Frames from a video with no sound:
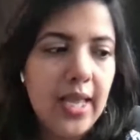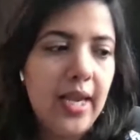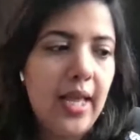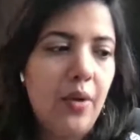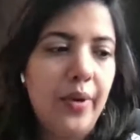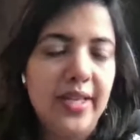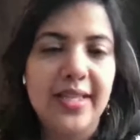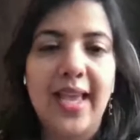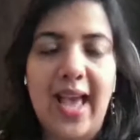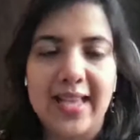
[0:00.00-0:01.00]
Now, when I
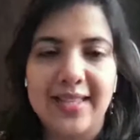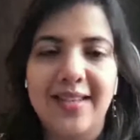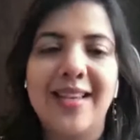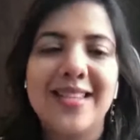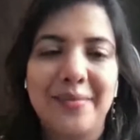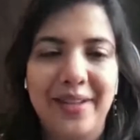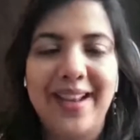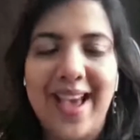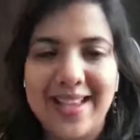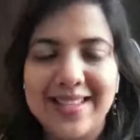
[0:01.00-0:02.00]
say acid, doesn't mean
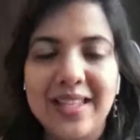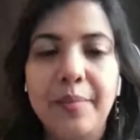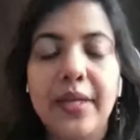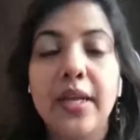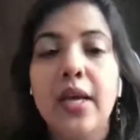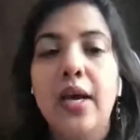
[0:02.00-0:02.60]
acid, but